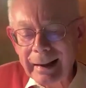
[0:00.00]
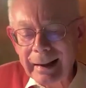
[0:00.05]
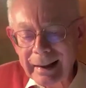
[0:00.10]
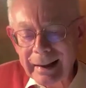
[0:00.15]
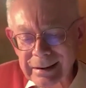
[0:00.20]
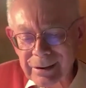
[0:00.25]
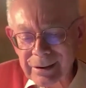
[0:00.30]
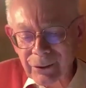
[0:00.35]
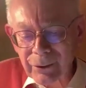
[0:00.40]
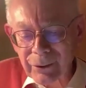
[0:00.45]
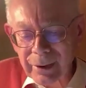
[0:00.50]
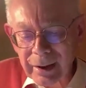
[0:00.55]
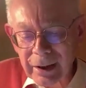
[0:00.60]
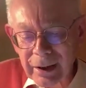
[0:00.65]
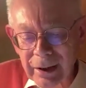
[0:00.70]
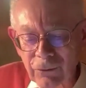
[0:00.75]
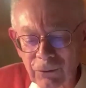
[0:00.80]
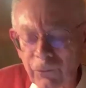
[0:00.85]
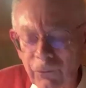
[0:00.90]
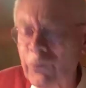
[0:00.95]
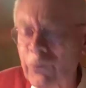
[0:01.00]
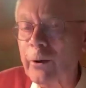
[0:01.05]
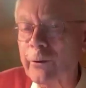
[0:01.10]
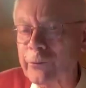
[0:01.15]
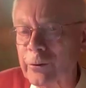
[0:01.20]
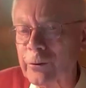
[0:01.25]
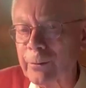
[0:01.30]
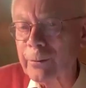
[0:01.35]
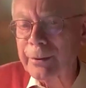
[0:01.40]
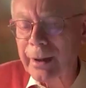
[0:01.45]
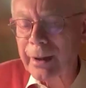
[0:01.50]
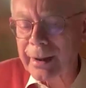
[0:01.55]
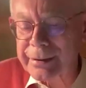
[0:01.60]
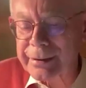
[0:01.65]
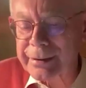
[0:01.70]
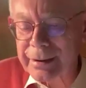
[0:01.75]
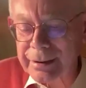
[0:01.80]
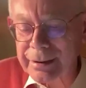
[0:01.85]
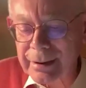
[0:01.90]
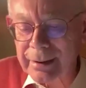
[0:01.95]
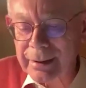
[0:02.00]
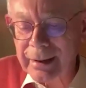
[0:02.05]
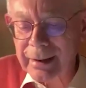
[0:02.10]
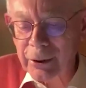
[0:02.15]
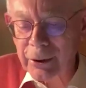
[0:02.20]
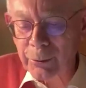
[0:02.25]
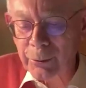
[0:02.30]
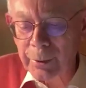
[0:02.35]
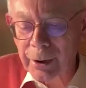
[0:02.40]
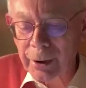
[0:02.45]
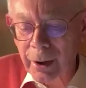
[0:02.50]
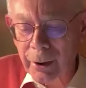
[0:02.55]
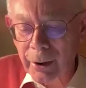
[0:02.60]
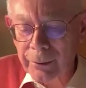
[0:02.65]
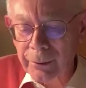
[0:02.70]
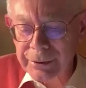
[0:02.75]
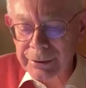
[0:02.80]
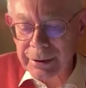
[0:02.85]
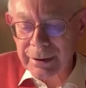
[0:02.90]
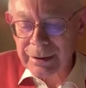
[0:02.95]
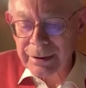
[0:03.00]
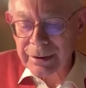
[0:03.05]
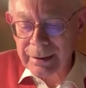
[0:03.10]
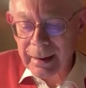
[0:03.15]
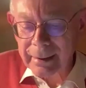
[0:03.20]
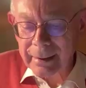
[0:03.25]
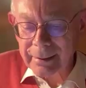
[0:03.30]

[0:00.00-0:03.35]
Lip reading: is full of surprises, and that we know since